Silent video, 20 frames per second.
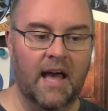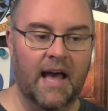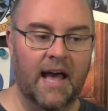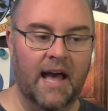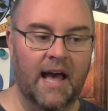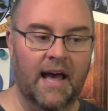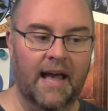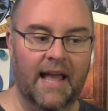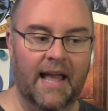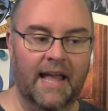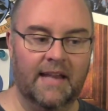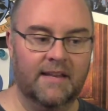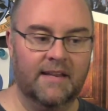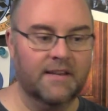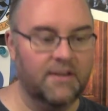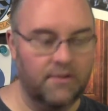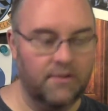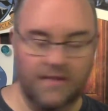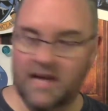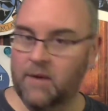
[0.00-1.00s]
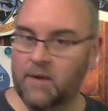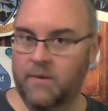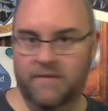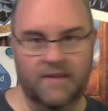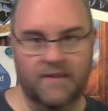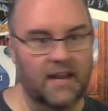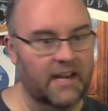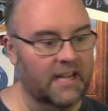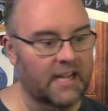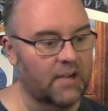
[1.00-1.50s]
And to do that,
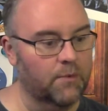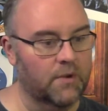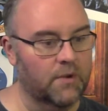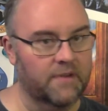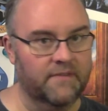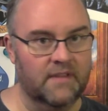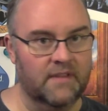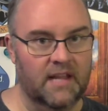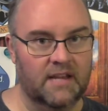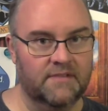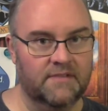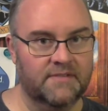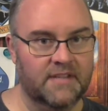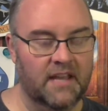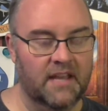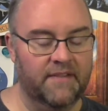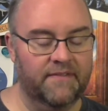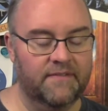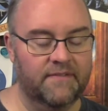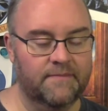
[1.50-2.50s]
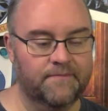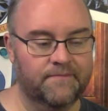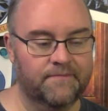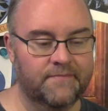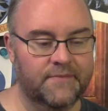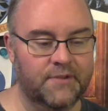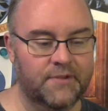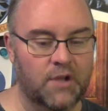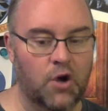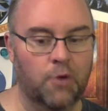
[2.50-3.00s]
we've got to get rid of a lot of stuff.
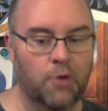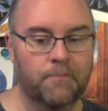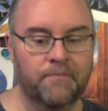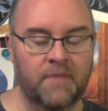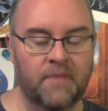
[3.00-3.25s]
So,